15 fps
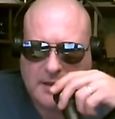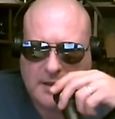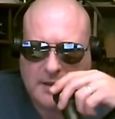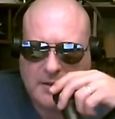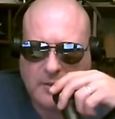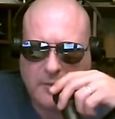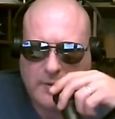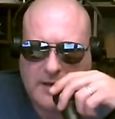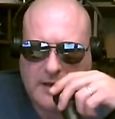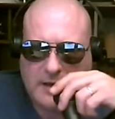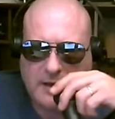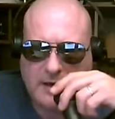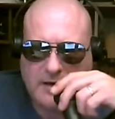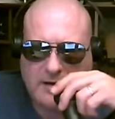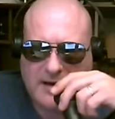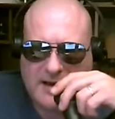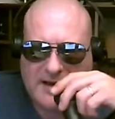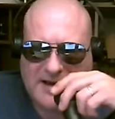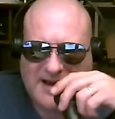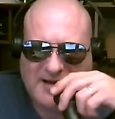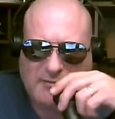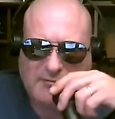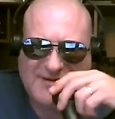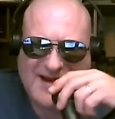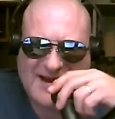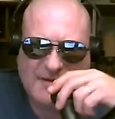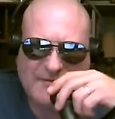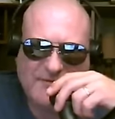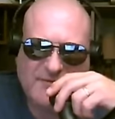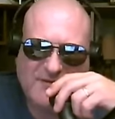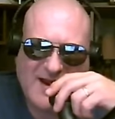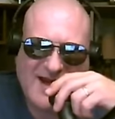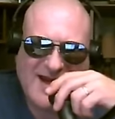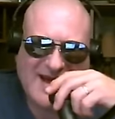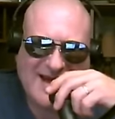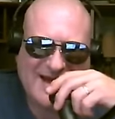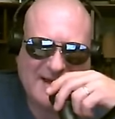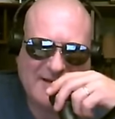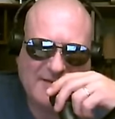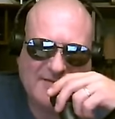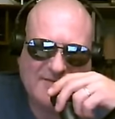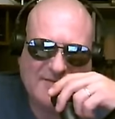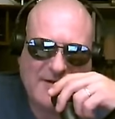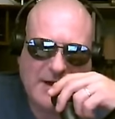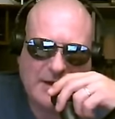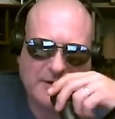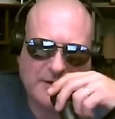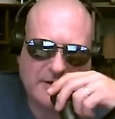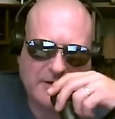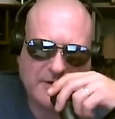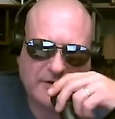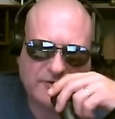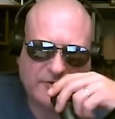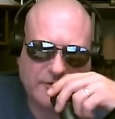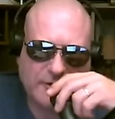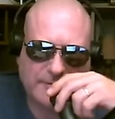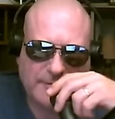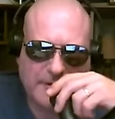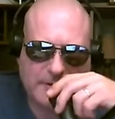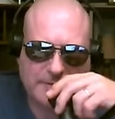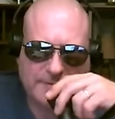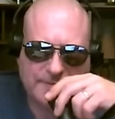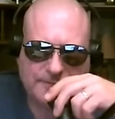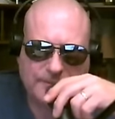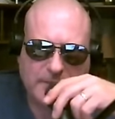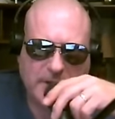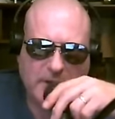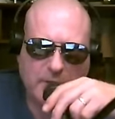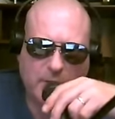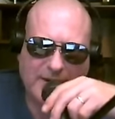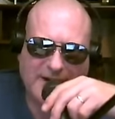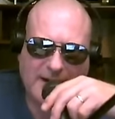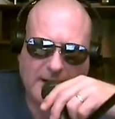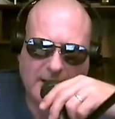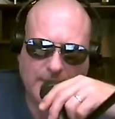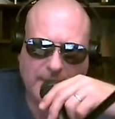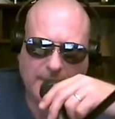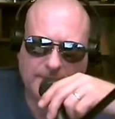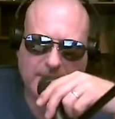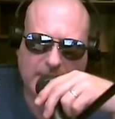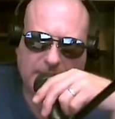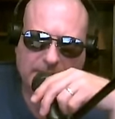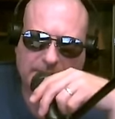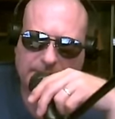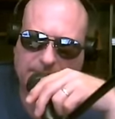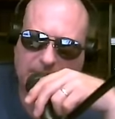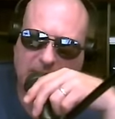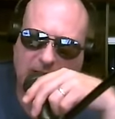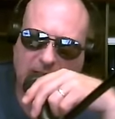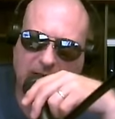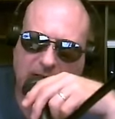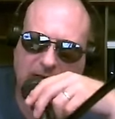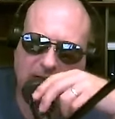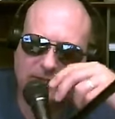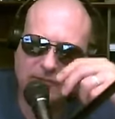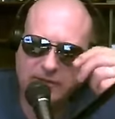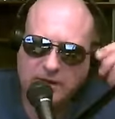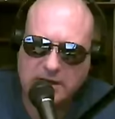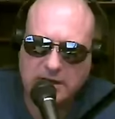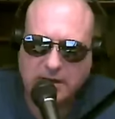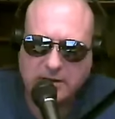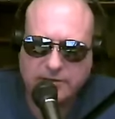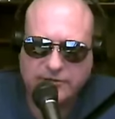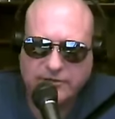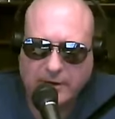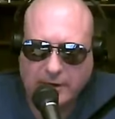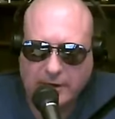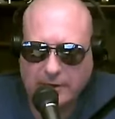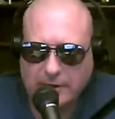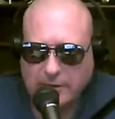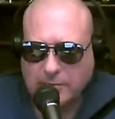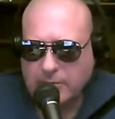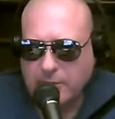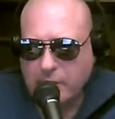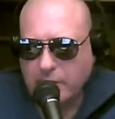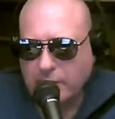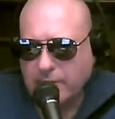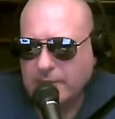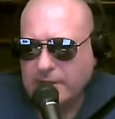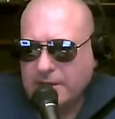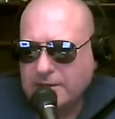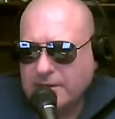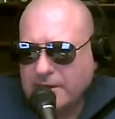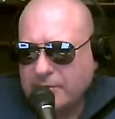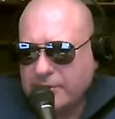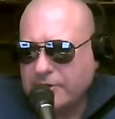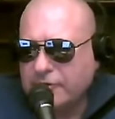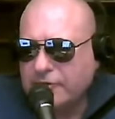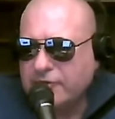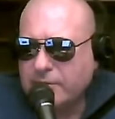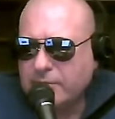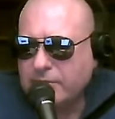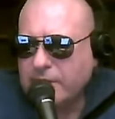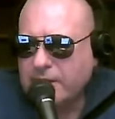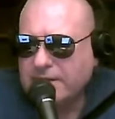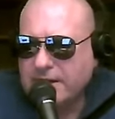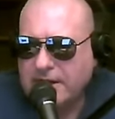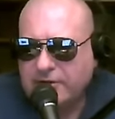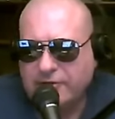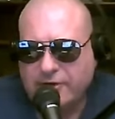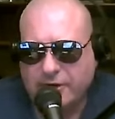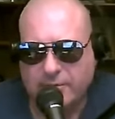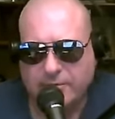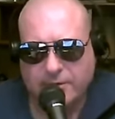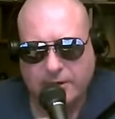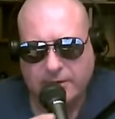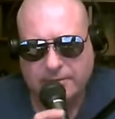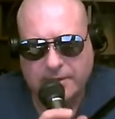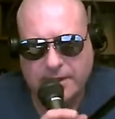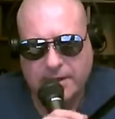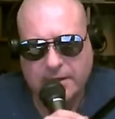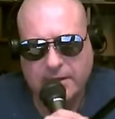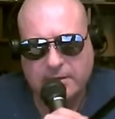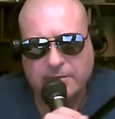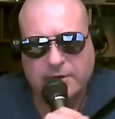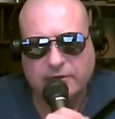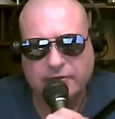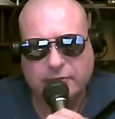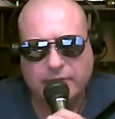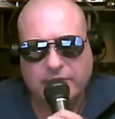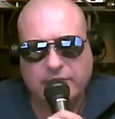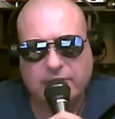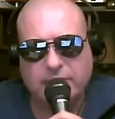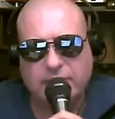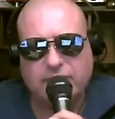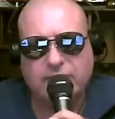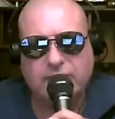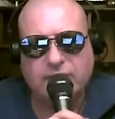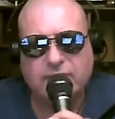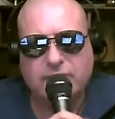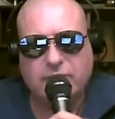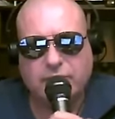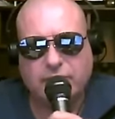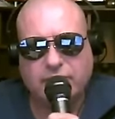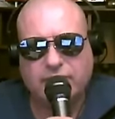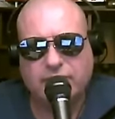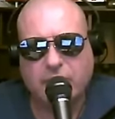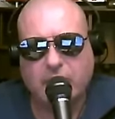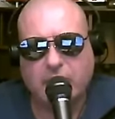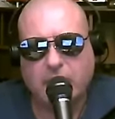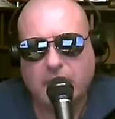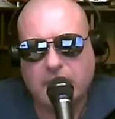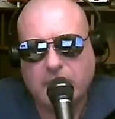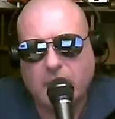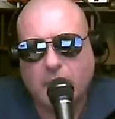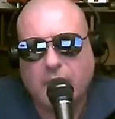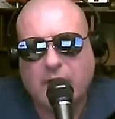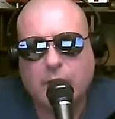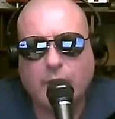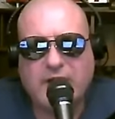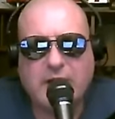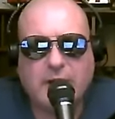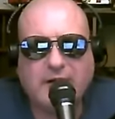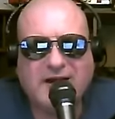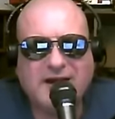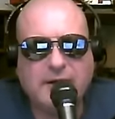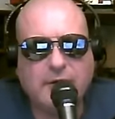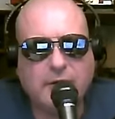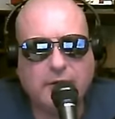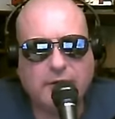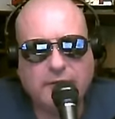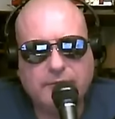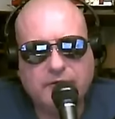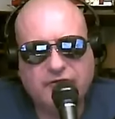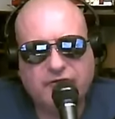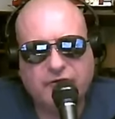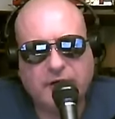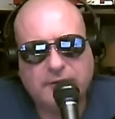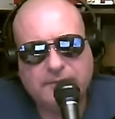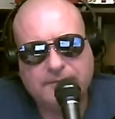we are in a red flag fire condition up there. When I am up there, I have the cellular modem that we use for broadcasting up there, because we do the show when we are in northern Michigan.